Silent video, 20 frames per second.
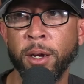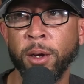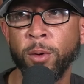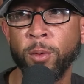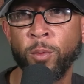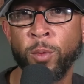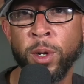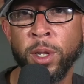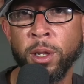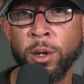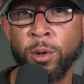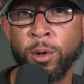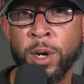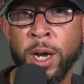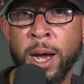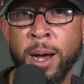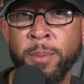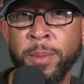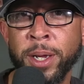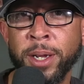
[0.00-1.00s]
one little
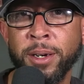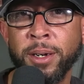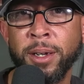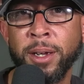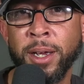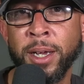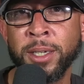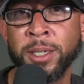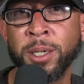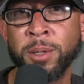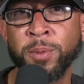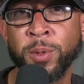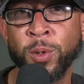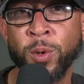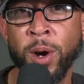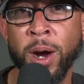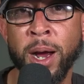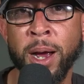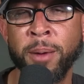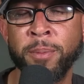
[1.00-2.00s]
comment, and
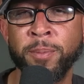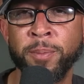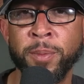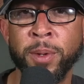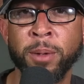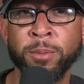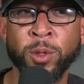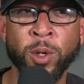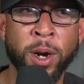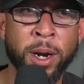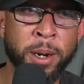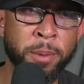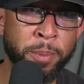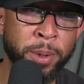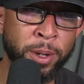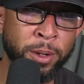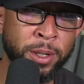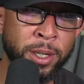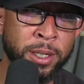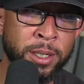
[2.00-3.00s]
subscribe. I'm trying to
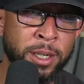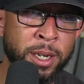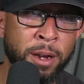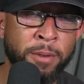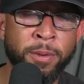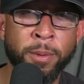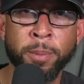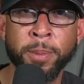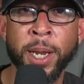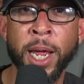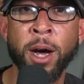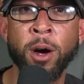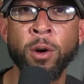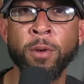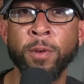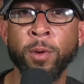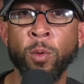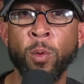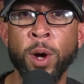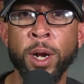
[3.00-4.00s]
build this stuff. I'm now
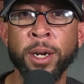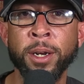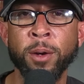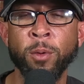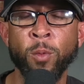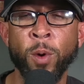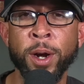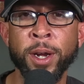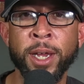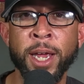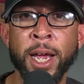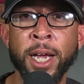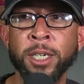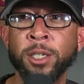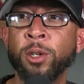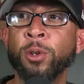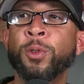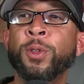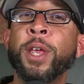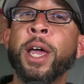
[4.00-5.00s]
over 1K.
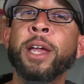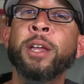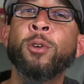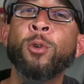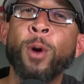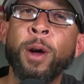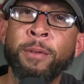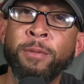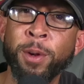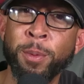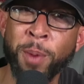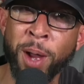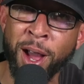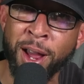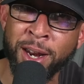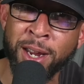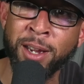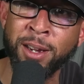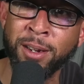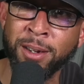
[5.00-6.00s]
So thank you,
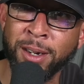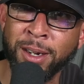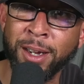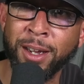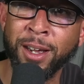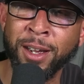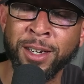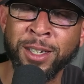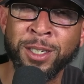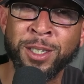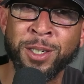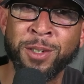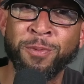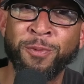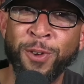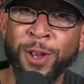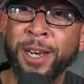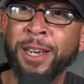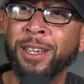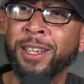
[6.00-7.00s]
everybody. And it's
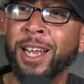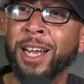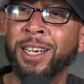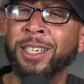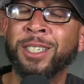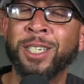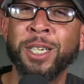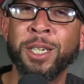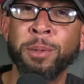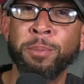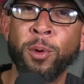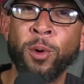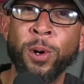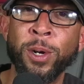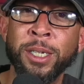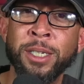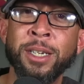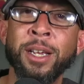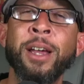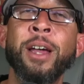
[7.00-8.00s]
fitting that it's in the
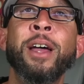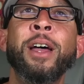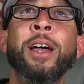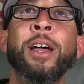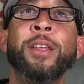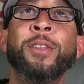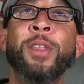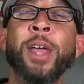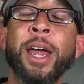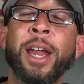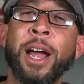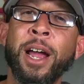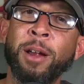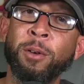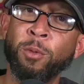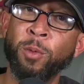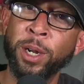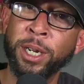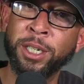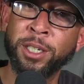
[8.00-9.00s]
Boys that I
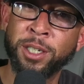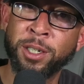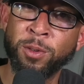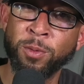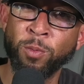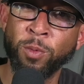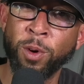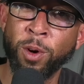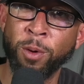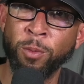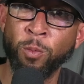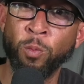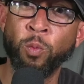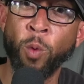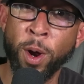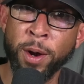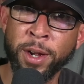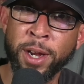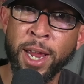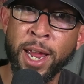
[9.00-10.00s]
reached
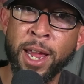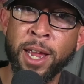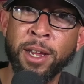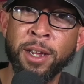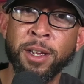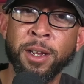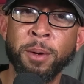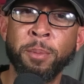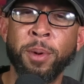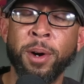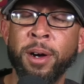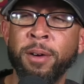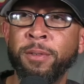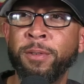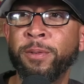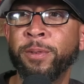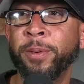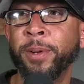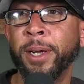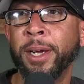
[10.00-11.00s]
1K and above.
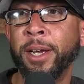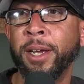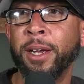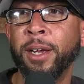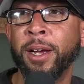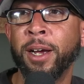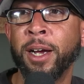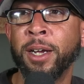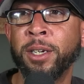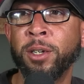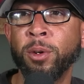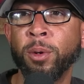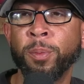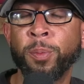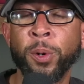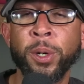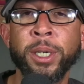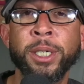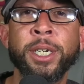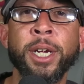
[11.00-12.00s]
I do
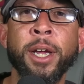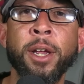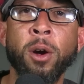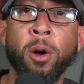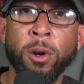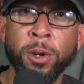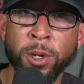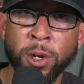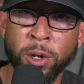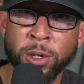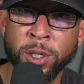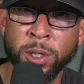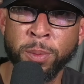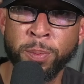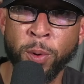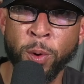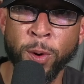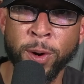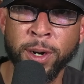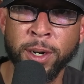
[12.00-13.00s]
appreciate all y'all's
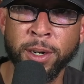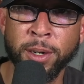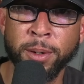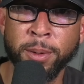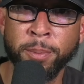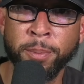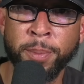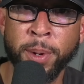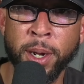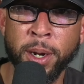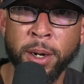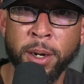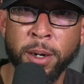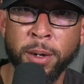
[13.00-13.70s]
support. But